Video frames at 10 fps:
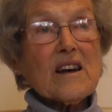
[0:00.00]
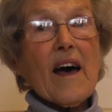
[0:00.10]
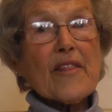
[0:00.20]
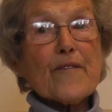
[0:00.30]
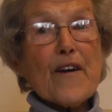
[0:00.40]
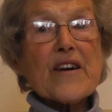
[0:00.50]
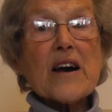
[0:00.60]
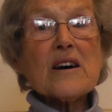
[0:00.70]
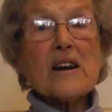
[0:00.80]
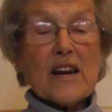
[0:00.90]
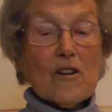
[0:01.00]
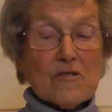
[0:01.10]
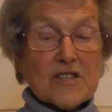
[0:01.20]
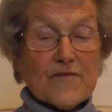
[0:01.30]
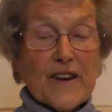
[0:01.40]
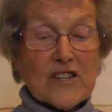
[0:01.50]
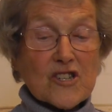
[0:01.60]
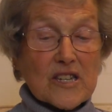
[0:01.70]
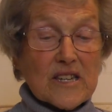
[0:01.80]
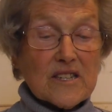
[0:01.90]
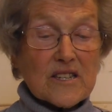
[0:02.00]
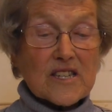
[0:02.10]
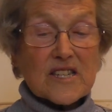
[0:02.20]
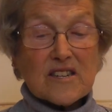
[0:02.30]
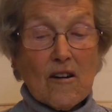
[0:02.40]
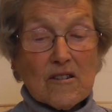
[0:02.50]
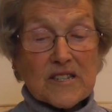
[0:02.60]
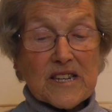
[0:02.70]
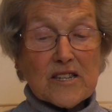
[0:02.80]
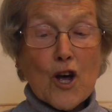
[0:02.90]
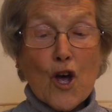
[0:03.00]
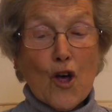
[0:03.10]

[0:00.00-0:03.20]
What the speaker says: and the very early conservationists started